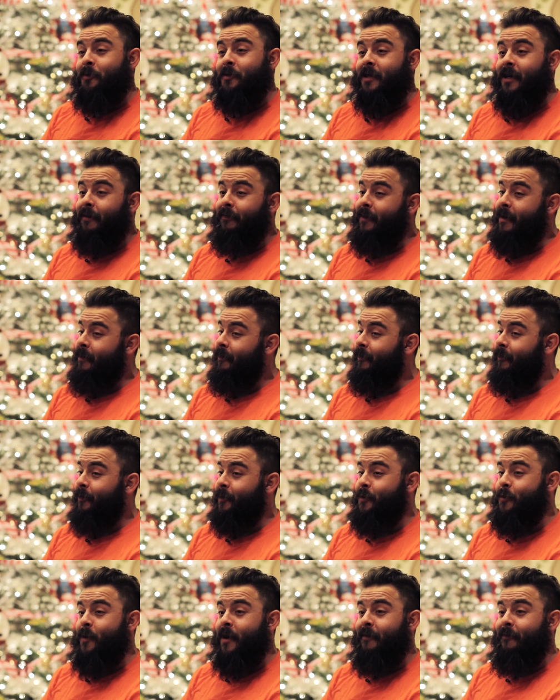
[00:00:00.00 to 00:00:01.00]
stuff coming for
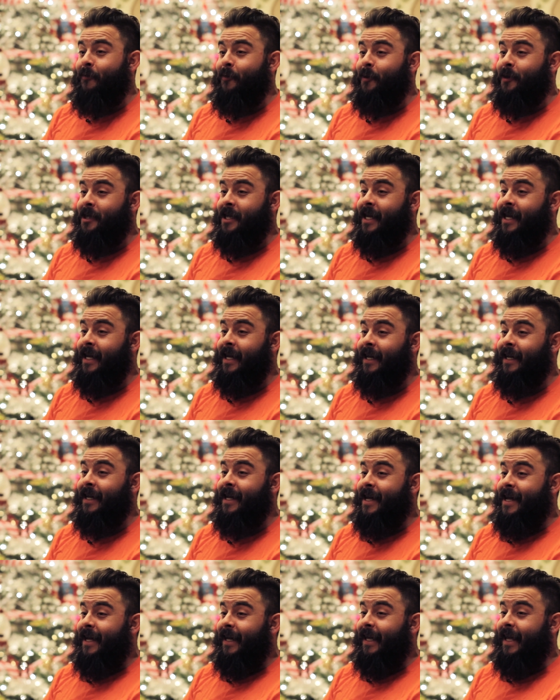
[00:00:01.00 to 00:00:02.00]
twenty fourteen.
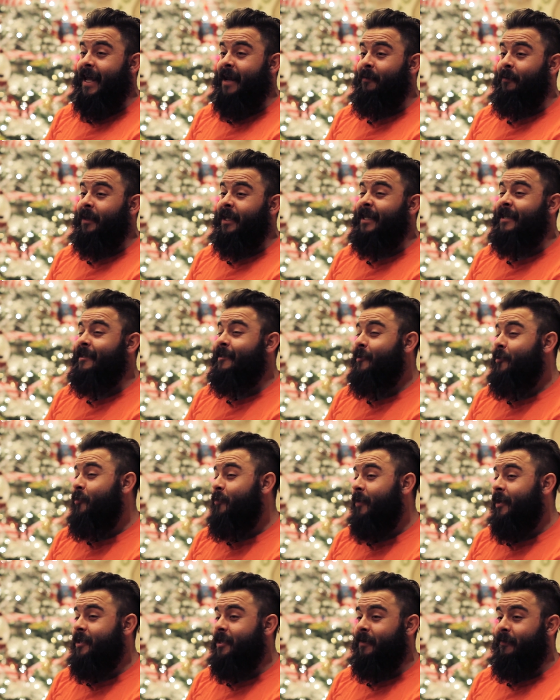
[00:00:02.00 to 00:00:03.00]
Can't release too
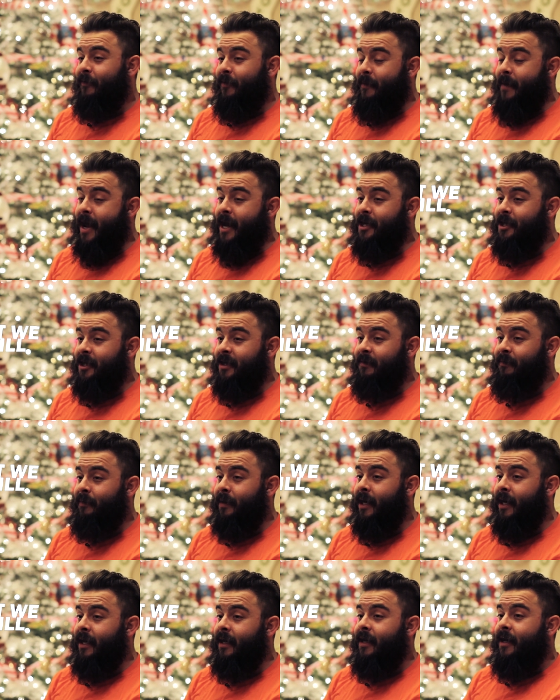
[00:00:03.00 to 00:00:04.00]
much information,
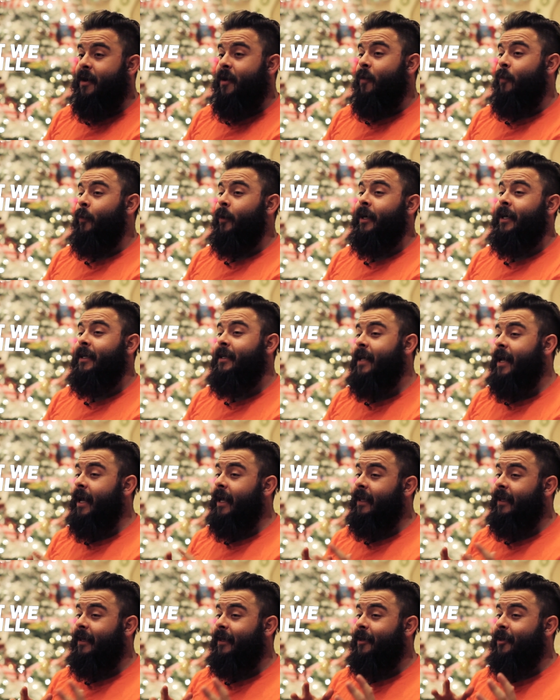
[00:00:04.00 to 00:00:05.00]
but we're going to
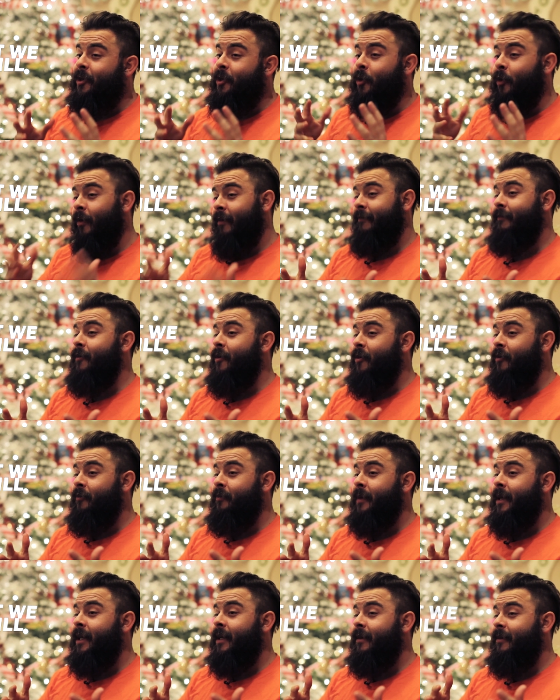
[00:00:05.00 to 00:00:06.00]
take your
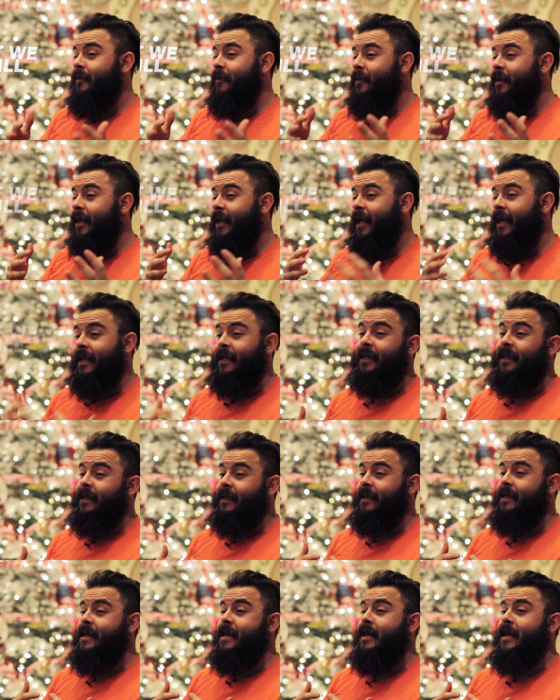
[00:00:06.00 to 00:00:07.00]
involvement into the
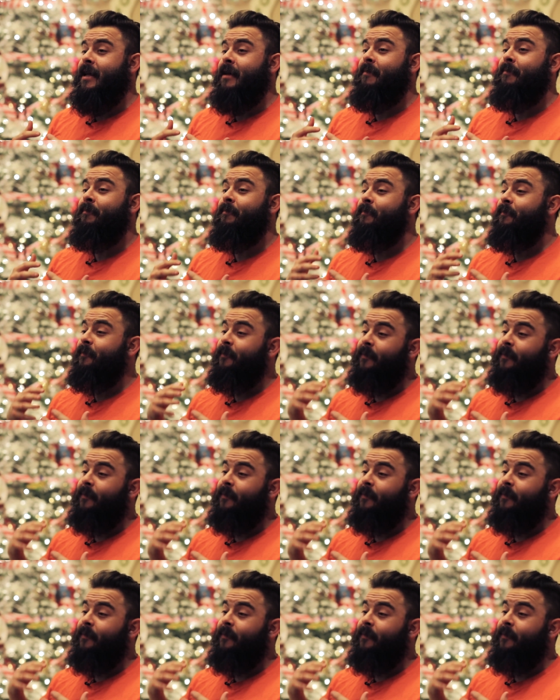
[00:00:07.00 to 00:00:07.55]
team